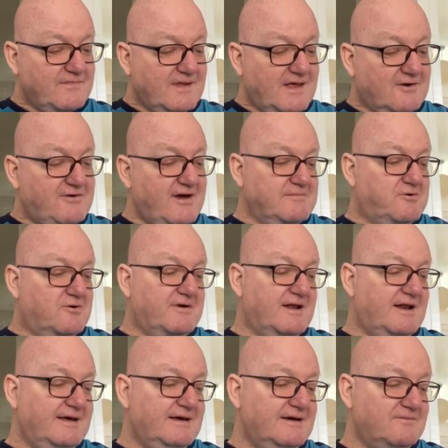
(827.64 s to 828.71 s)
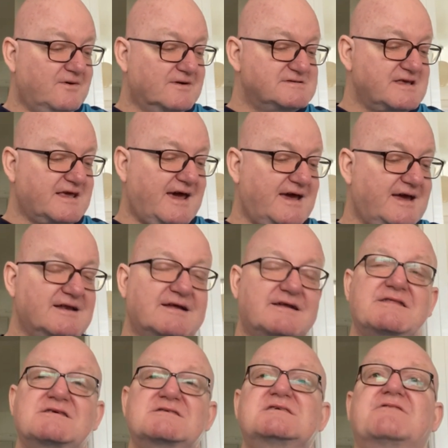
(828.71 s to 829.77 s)
Incredible, really, once again,
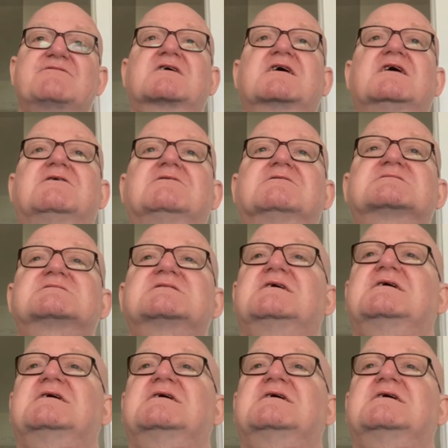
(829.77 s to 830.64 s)
another 7 goals.